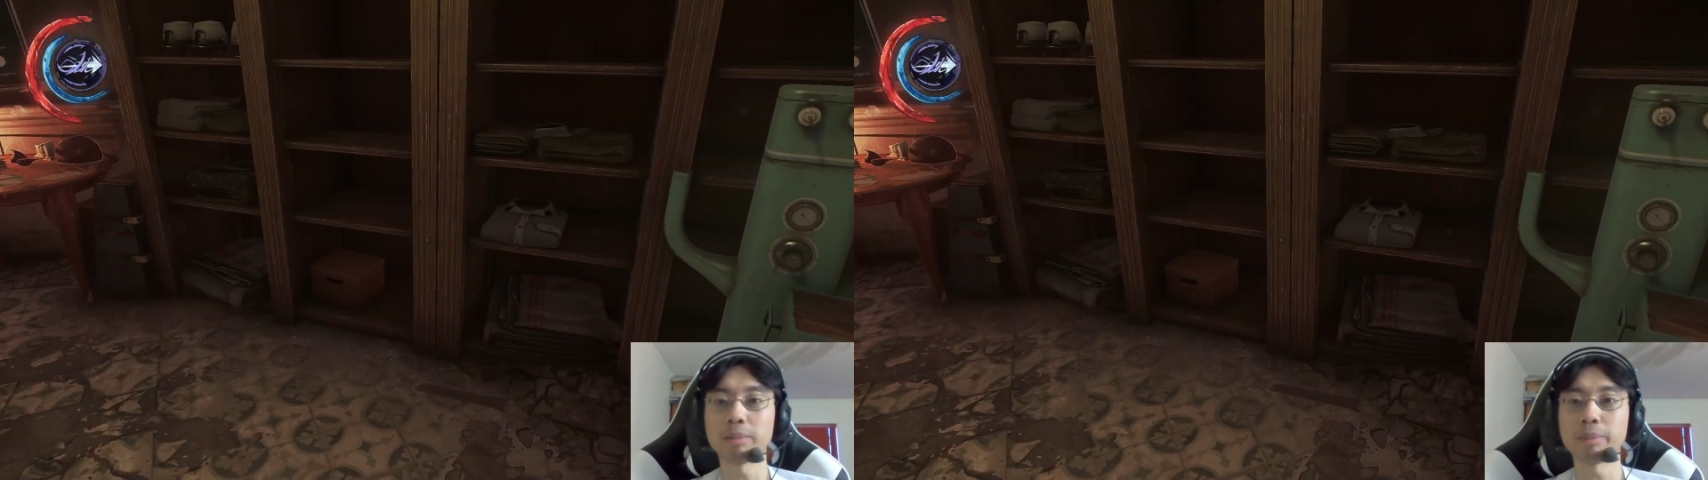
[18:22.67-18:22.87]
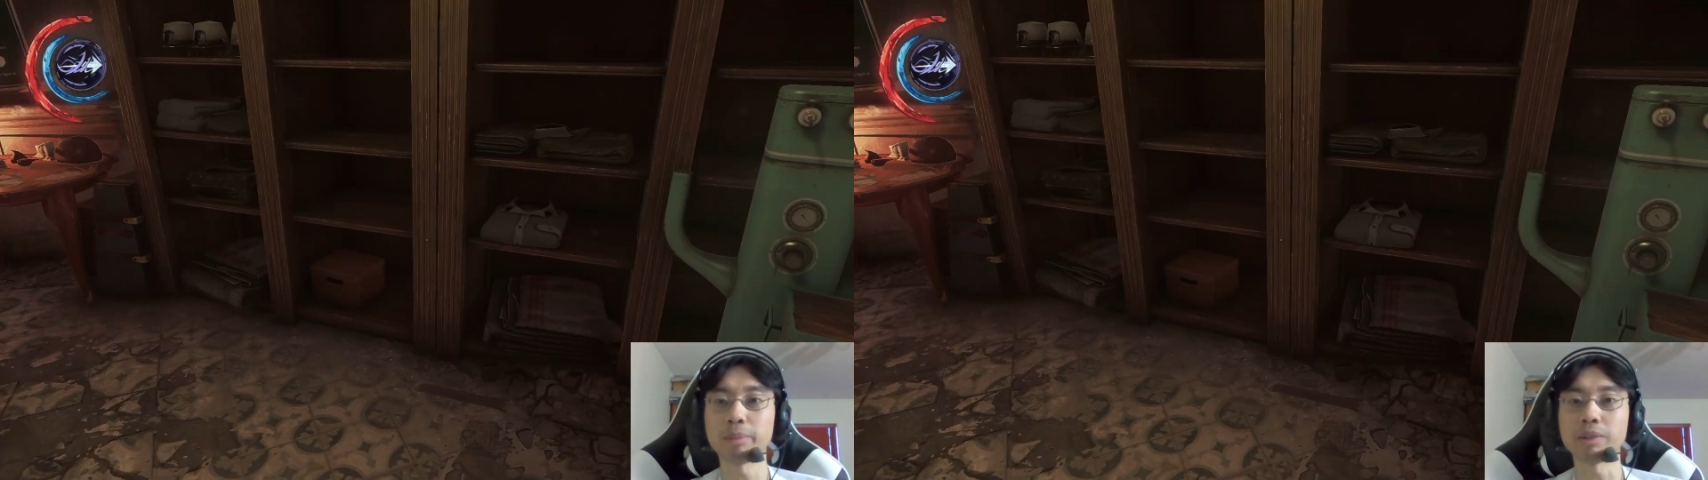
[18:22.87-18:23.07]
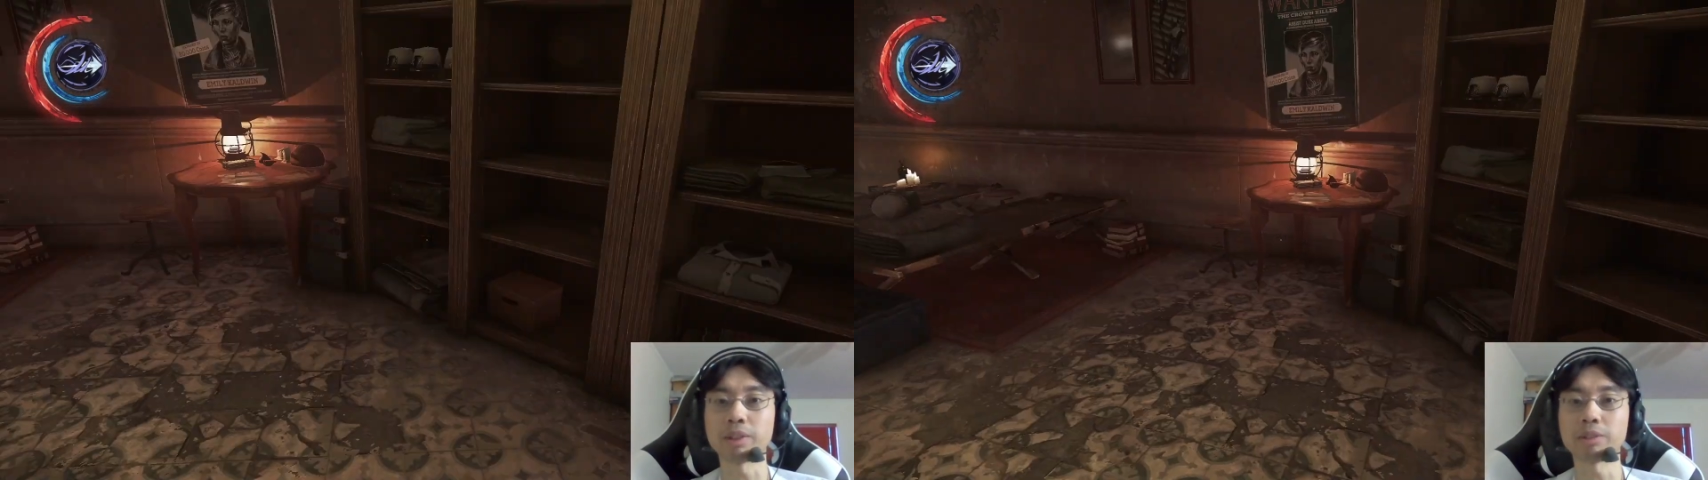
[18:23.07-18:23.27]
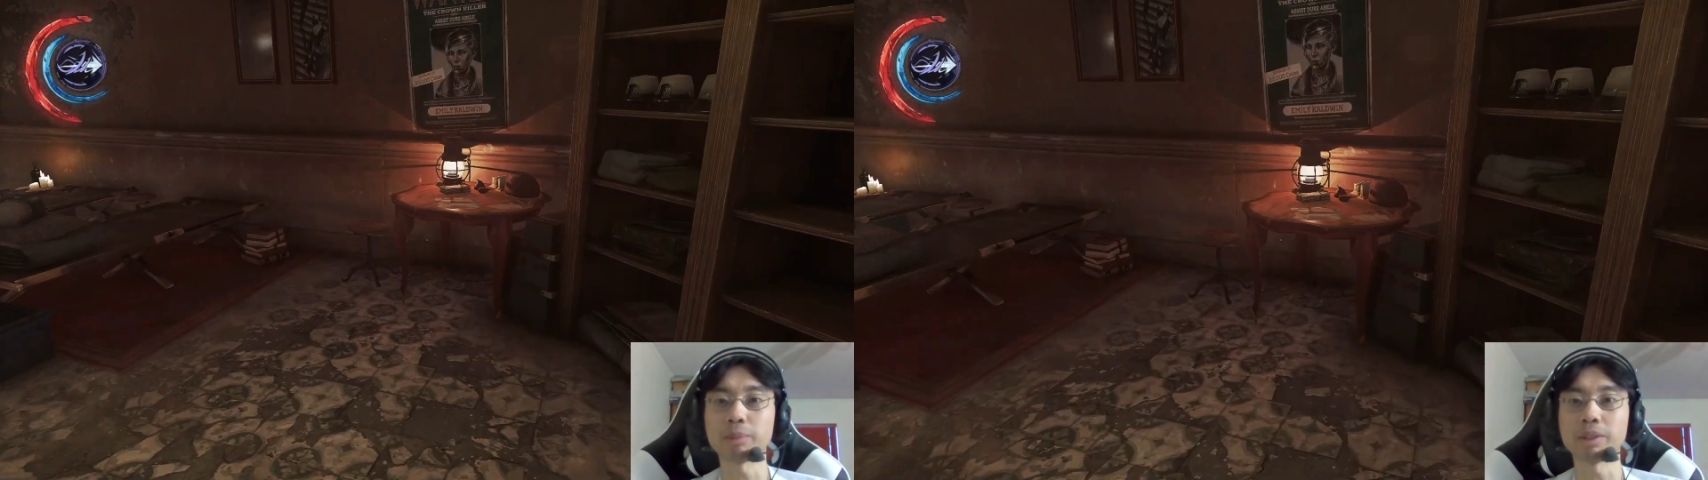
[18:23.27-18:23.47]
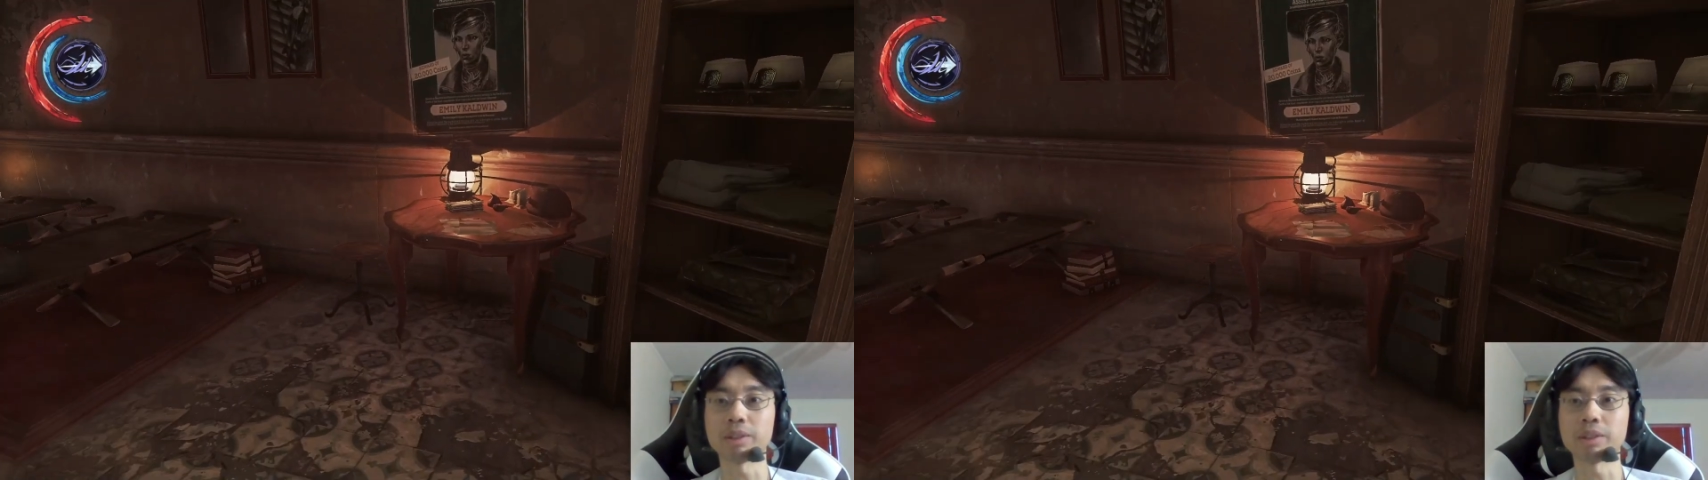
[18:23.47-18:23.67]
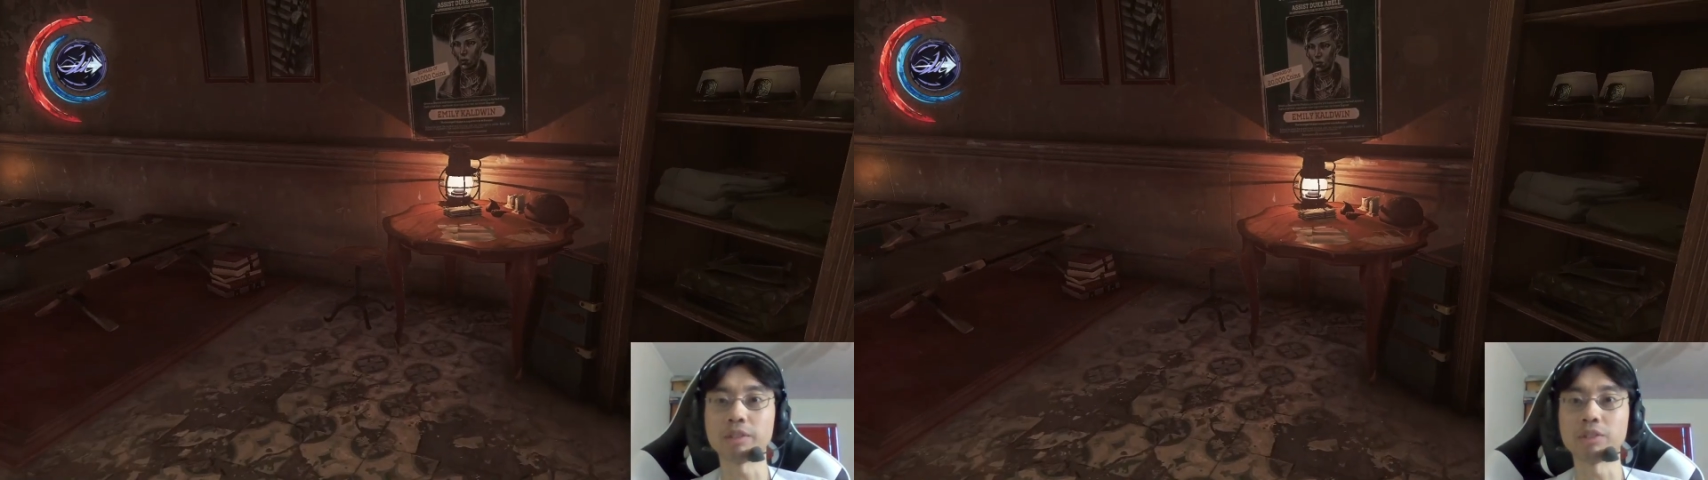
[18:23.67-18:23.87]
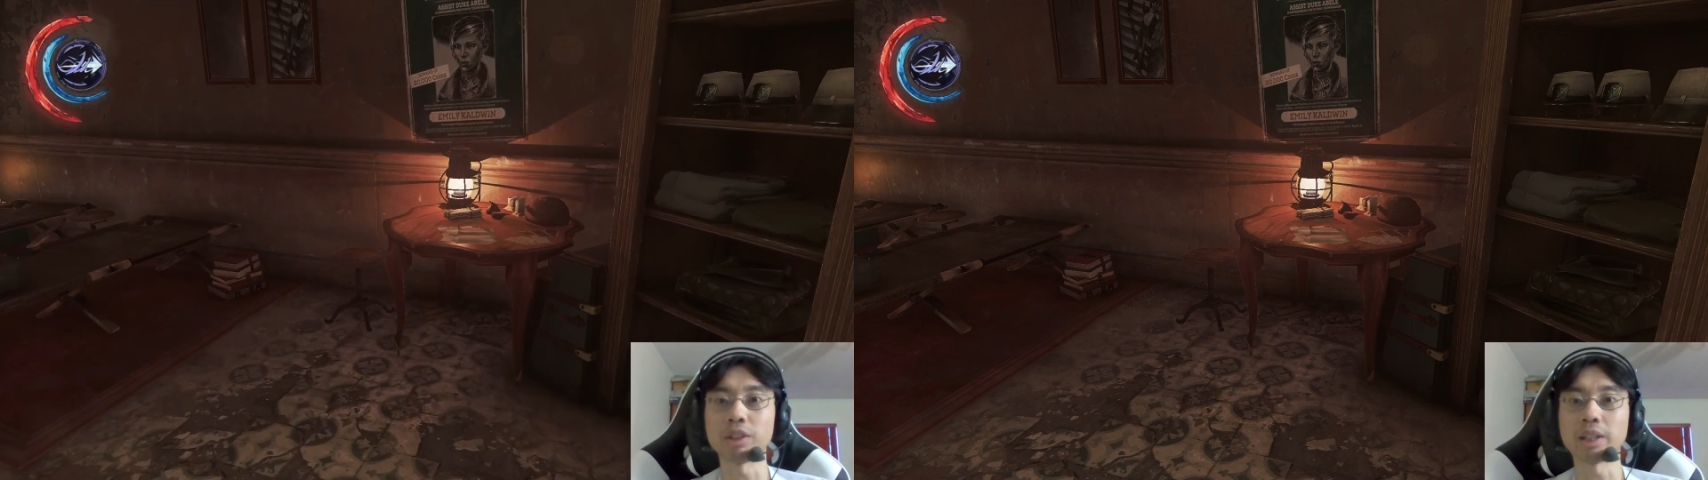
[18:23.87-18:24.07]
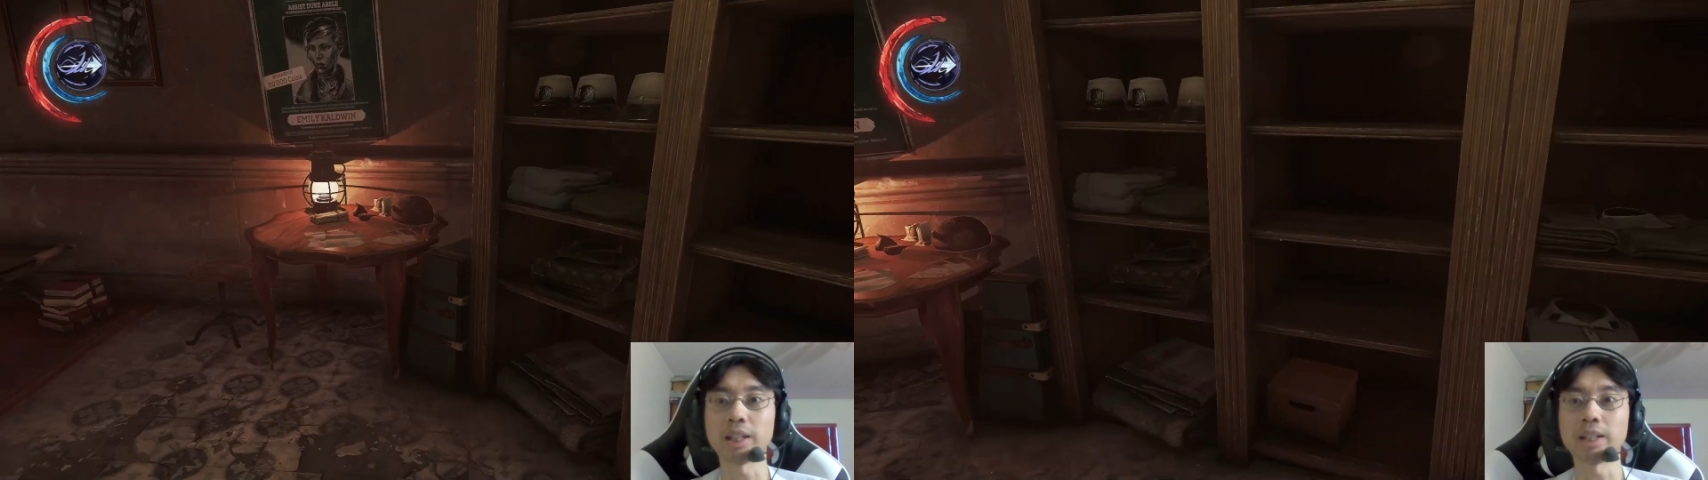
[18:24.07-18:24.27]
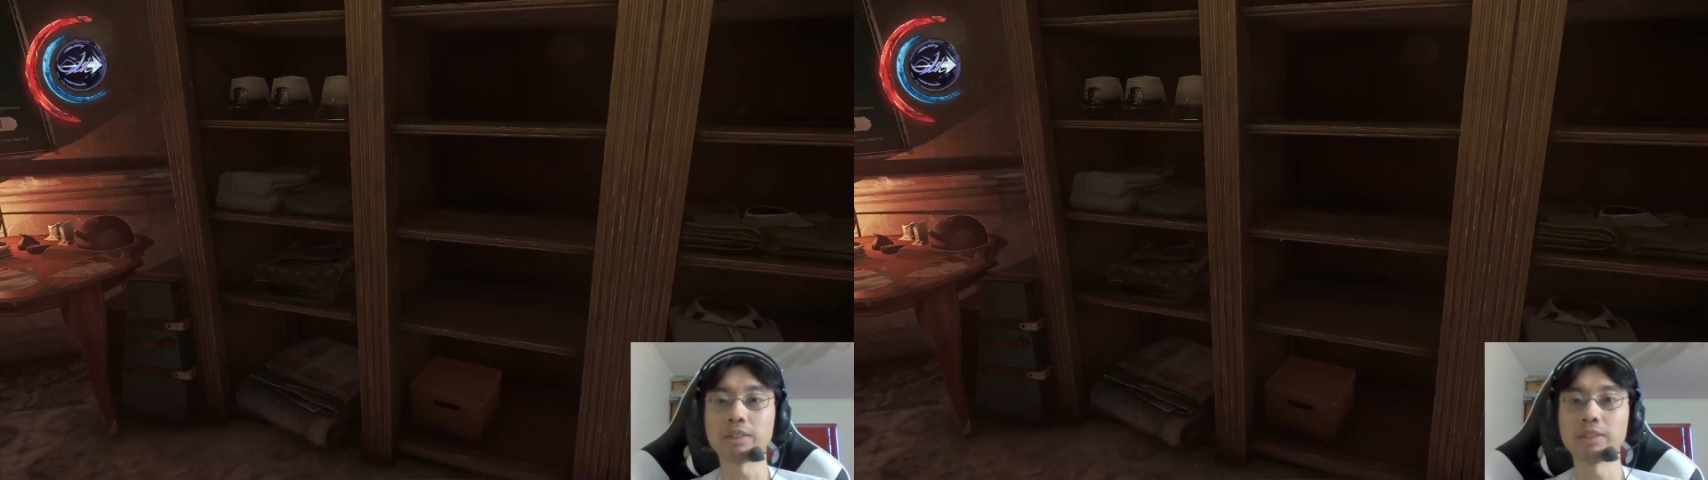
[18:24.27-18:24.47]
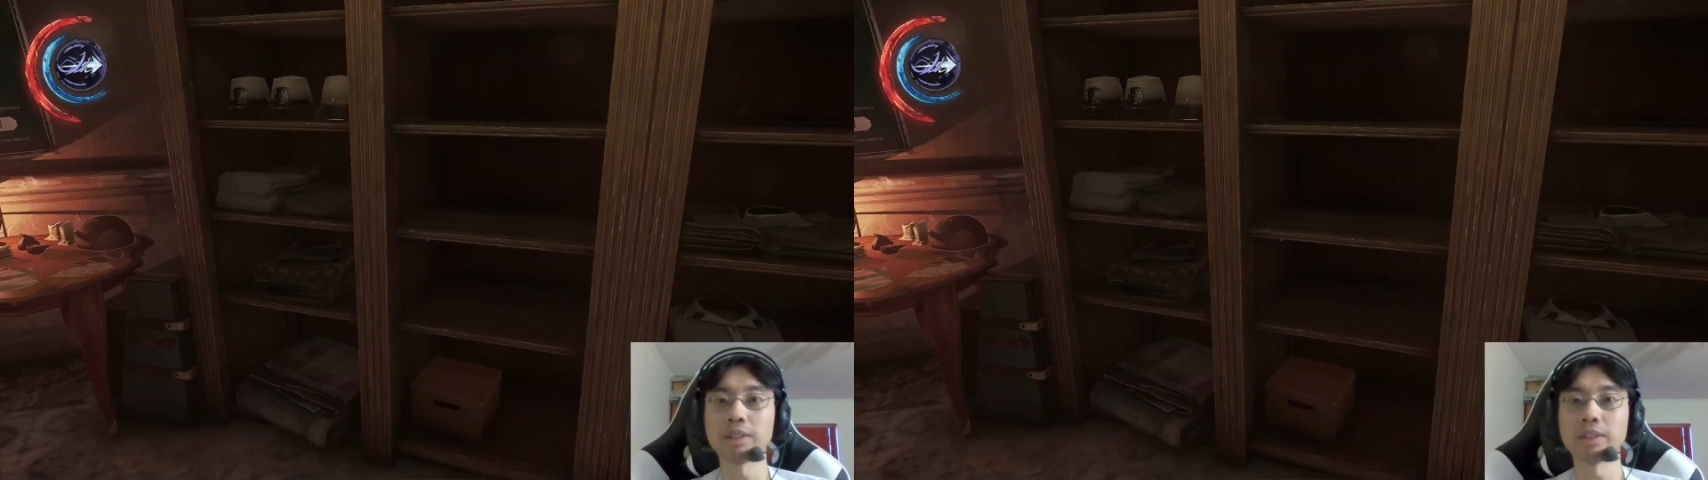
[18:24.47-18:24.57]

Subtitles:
barracks, basically, for the guard.